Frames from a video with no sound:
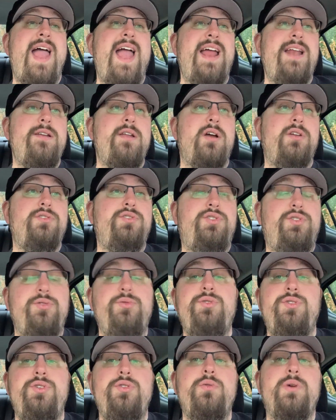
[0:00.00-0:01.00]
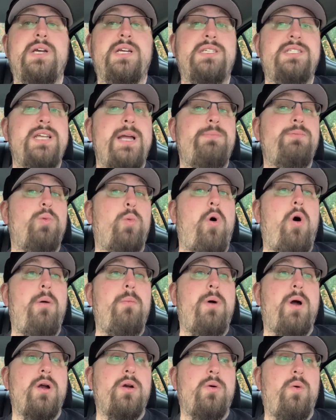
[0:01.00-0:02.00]
And do you accept
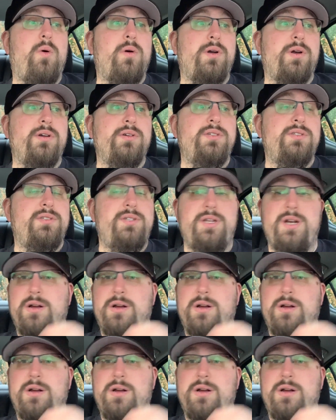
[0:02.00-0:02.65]
Walmart orders?